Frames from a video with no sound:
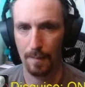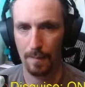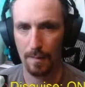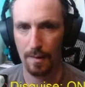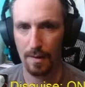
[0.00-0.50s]

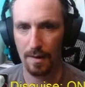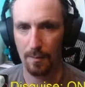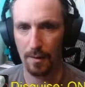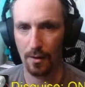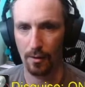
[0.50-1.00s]
And
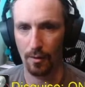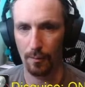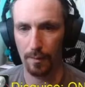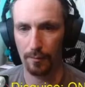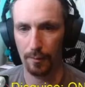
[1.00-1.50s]
we got all the
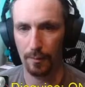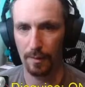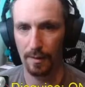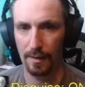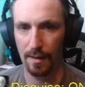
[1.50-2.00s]
way through.
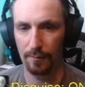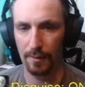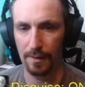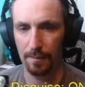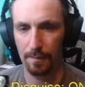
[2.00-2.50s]
Lovely.